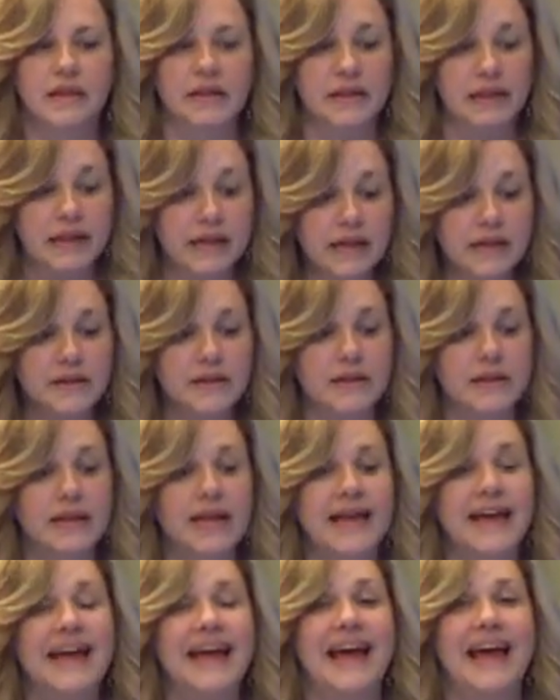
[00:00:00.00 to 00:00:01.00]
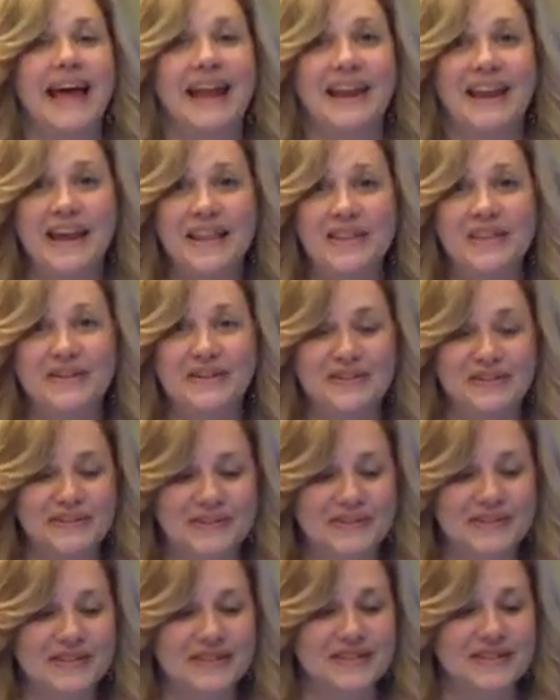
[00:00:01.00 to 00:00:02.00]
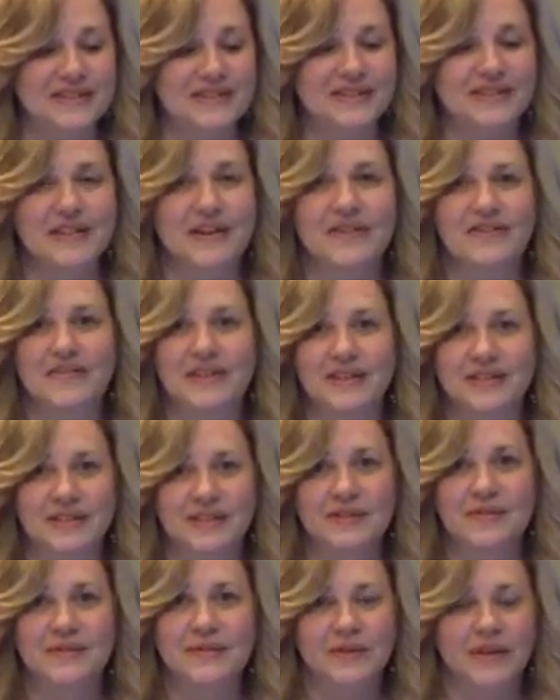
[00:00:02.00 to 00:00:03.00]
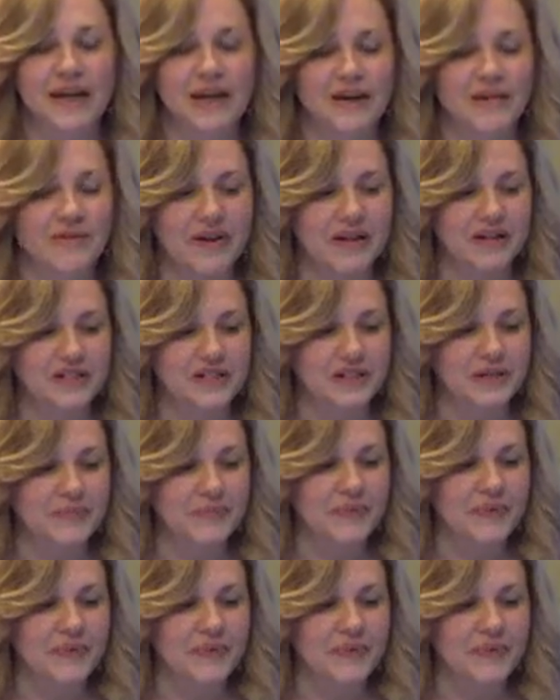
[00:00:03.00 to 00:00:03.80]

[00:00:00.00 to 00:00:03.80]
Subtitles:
legal, and ethical usages of this innovation.